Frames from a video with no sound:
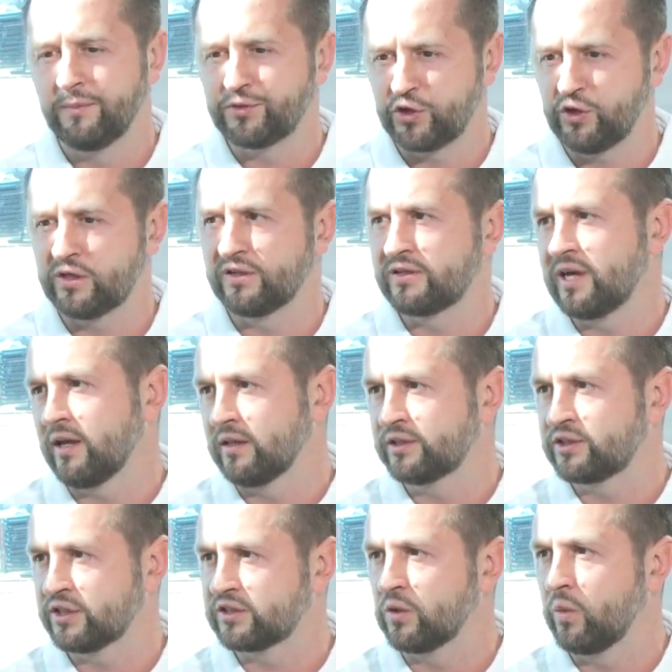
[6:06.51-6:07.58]
so you can tell
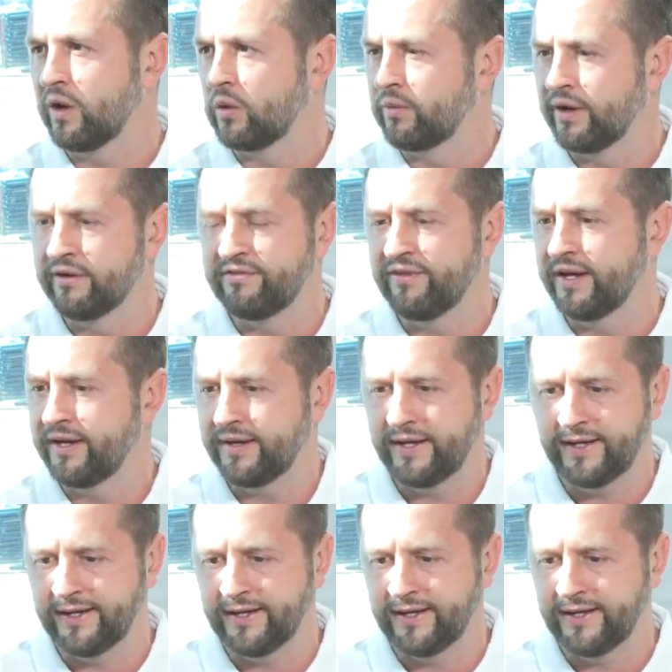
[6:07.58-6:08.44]
it's just a well-run event.